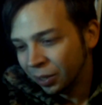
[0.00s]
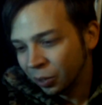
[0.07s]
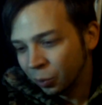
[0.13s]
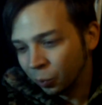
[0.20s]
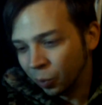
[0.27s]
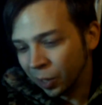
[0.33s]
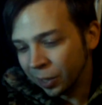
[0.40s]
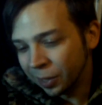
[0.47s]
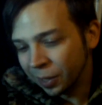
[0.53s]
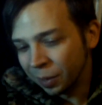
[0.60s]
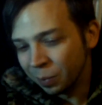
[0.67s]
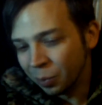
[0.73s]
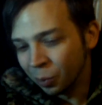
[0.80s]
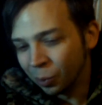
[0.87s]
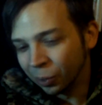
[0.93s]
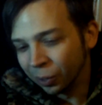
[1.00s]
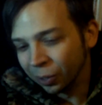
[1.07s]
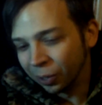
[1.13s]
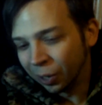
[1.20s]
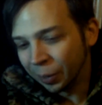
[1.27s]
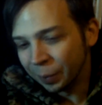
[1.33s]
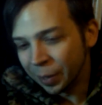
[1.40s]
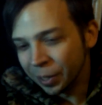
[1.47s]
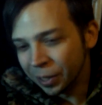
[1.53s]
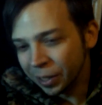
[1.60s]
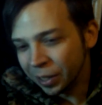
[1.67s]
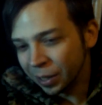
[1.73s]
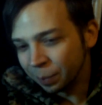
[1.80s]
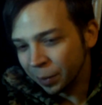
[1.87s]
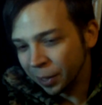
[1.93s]
wanting more
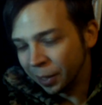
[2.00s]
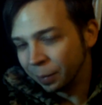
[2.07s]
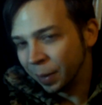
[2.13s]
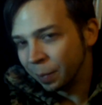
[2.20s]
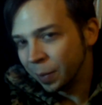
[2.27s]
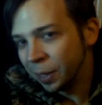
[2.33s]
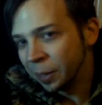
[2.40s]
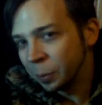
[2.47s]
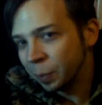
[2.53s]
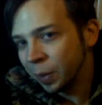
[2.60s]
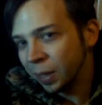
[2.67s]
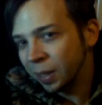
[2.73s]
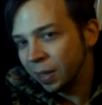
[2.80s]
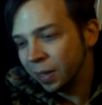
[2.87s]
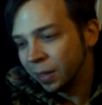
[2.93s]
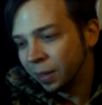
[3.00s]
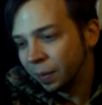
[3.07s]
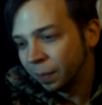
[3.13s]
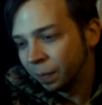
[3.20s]
RPGs to play on my PSP,